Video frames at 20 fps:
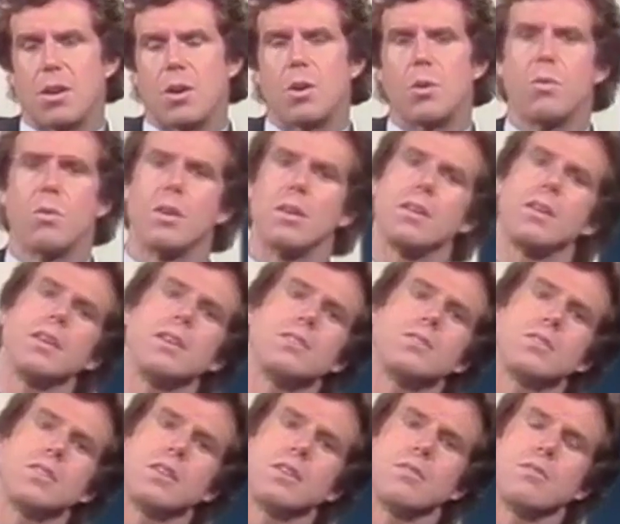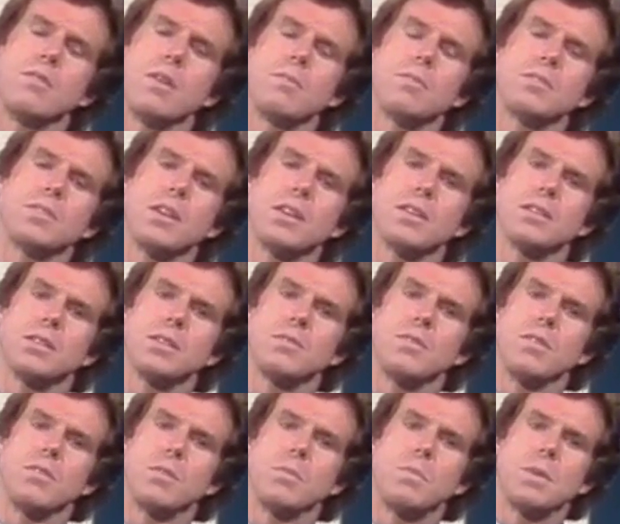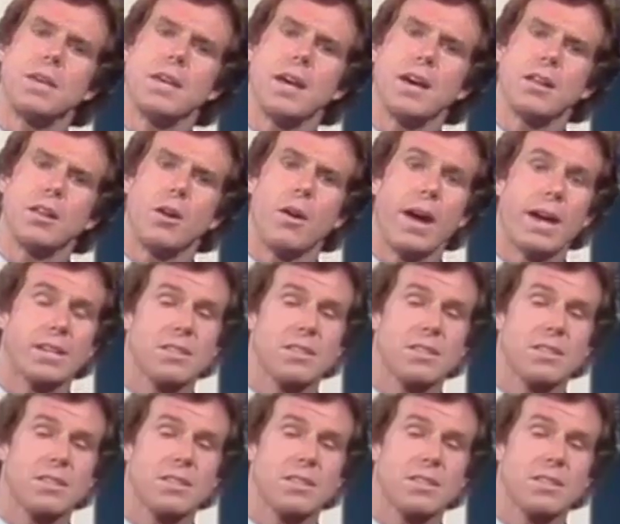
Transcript: who is a representative of the PLO,